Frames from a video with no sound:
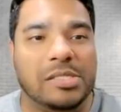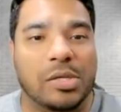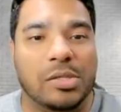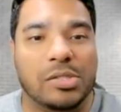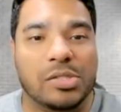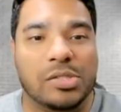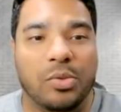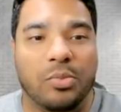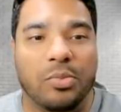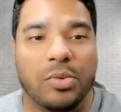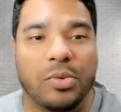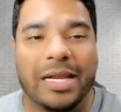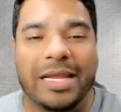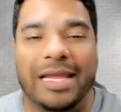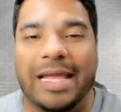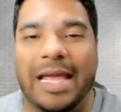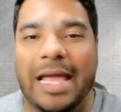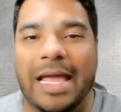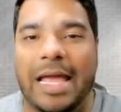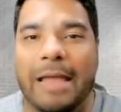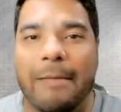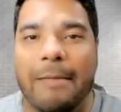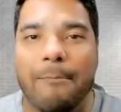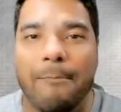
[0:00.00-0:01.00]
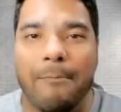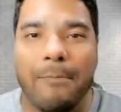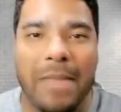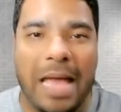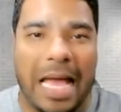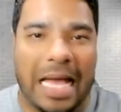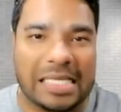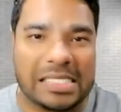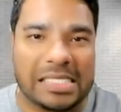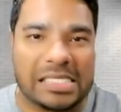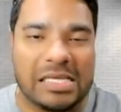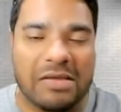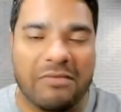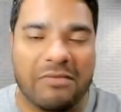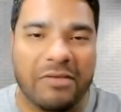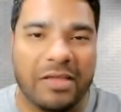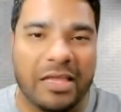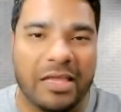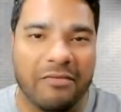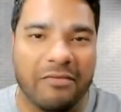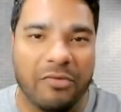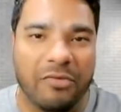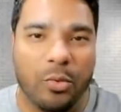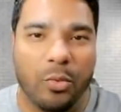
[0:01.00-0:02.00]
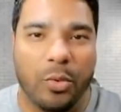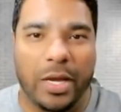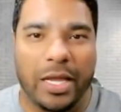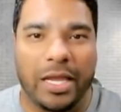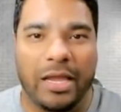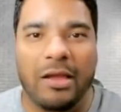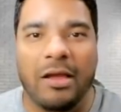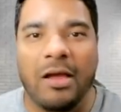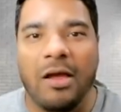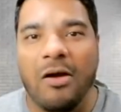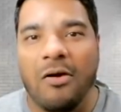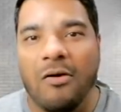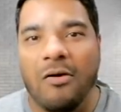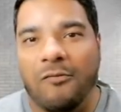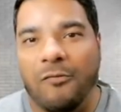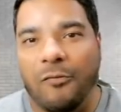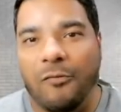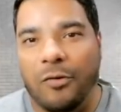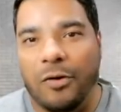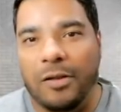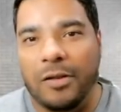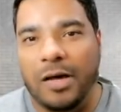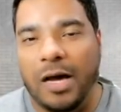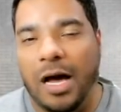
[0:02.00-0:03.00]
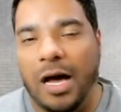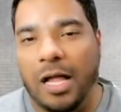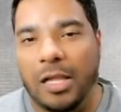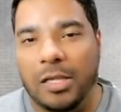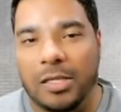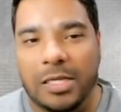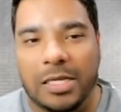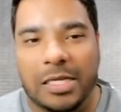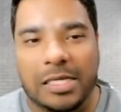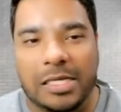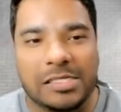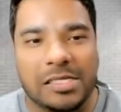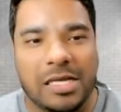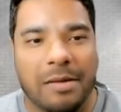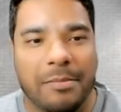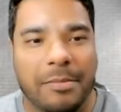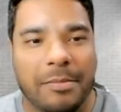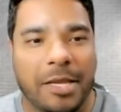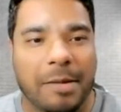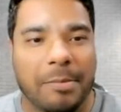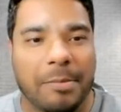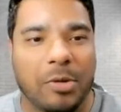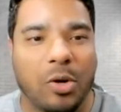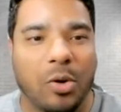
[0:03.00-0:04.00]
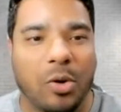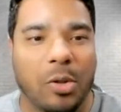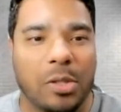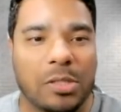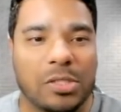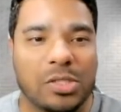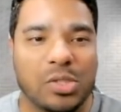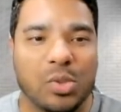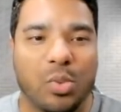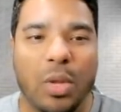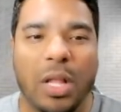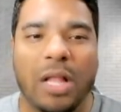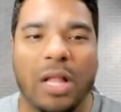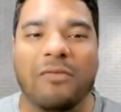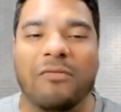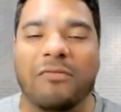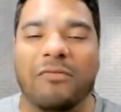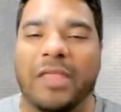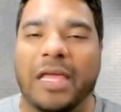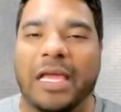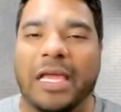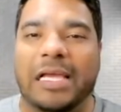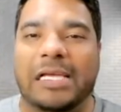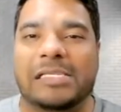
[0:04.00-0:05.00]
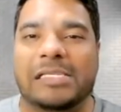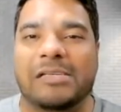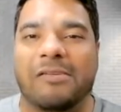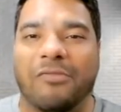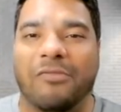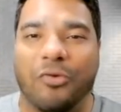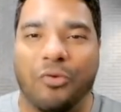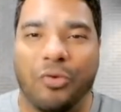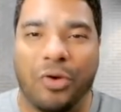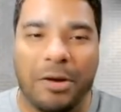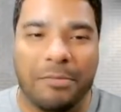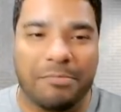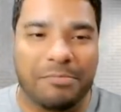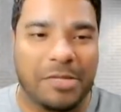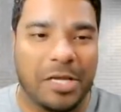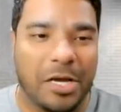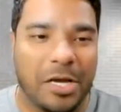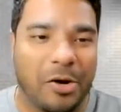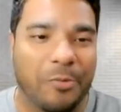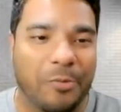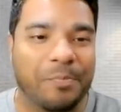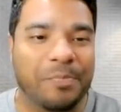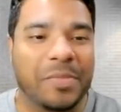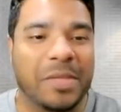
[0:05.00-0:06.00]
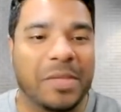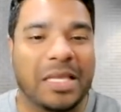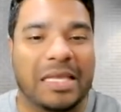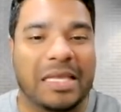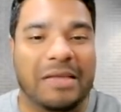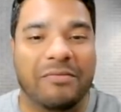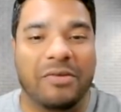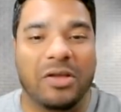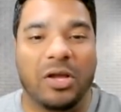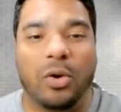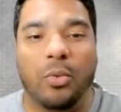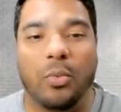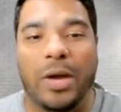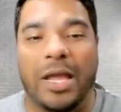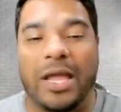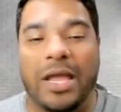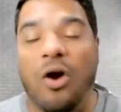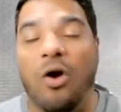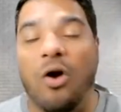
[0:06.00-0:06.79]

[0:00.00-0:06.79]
also running a massive giveaway for the holidays coming up called twelve days of Crypto, giving away